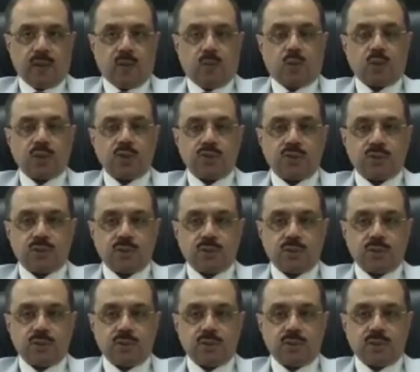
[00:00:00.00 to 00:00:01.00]
What is
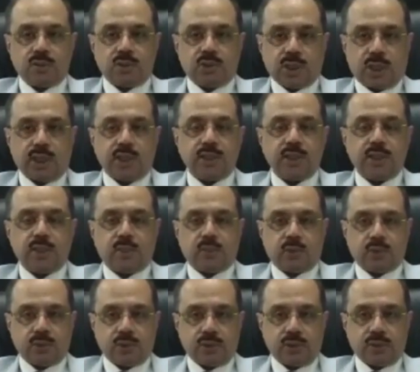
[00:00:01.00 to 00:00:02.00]
challenging
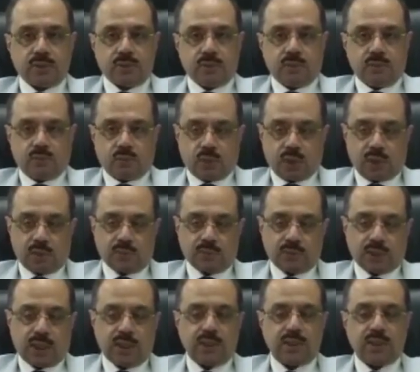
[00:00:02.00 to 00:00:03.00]
about
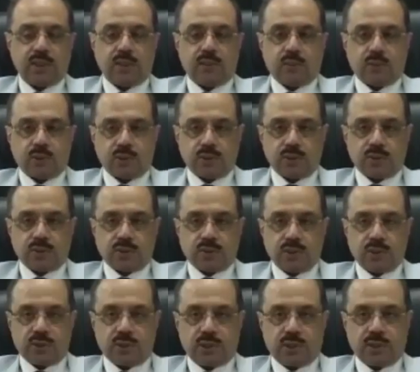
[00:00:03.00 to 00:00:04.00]

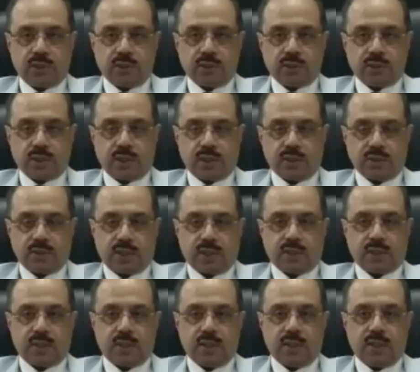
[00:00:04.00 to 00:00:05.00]
neurosurgery is
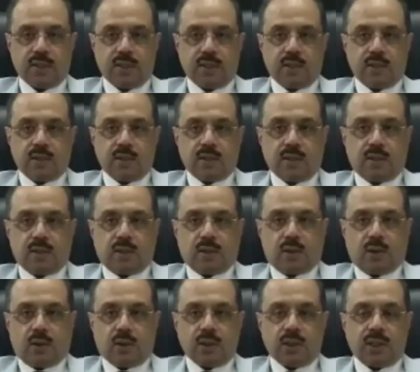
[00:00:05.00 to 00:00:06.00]
that
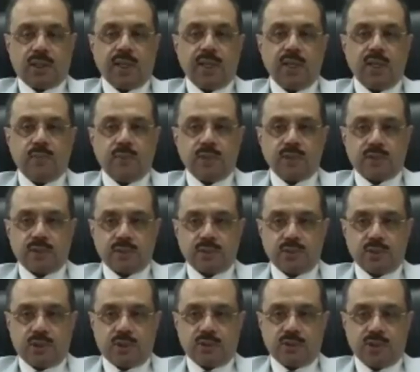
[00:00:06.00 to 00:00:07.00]
on a daily
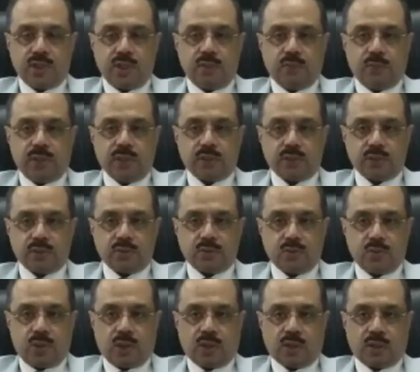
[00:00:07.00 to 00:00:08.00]
basis you are seeing patients
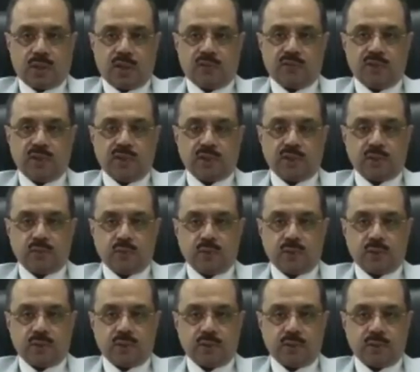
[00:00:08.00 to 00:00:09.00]
who are afflicted
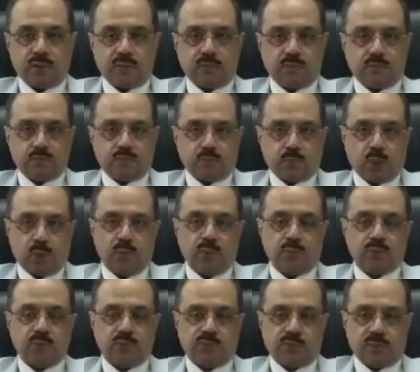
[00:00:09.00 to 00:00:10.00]
with
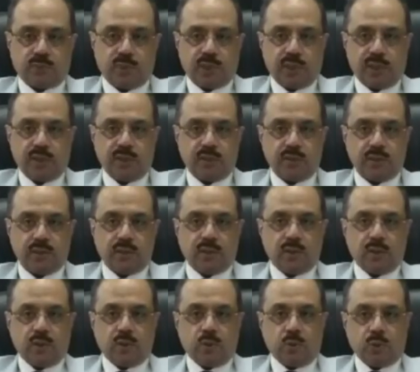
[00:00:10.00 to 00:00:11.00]
problems of the brain
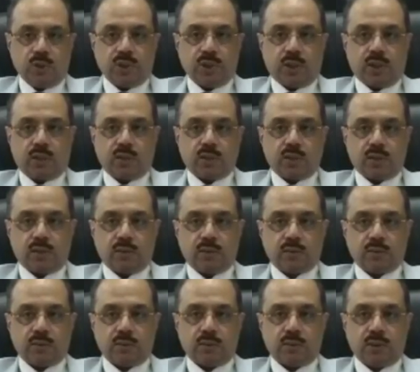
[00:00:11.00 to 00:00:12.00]
which are
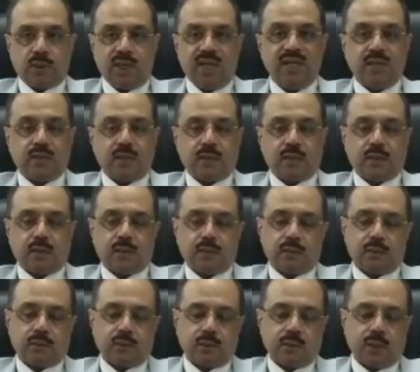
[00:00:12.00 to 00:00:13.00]
lethal
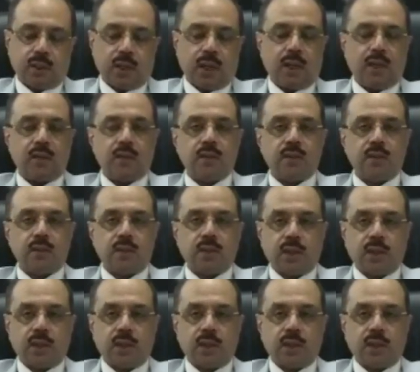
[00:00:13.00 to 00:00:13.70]
and